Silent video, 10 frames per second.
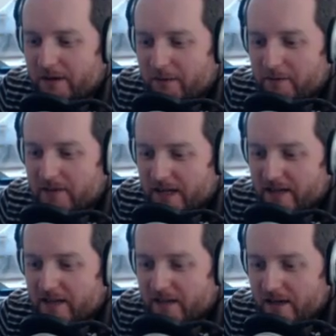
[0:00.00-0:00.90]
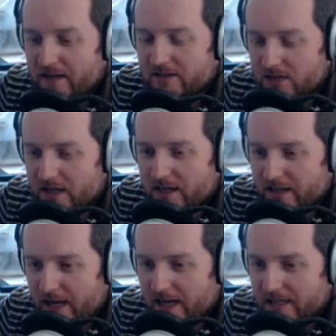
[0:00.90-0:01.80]
then went about the thing, and it and it's uh,
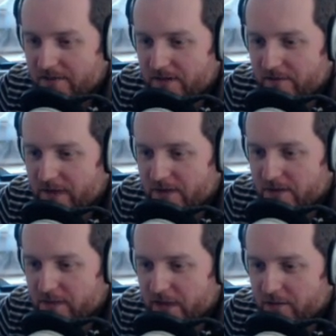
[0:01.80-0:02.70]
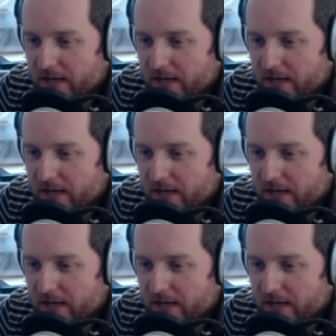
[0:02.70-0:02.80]
yeah, I definitely felt something.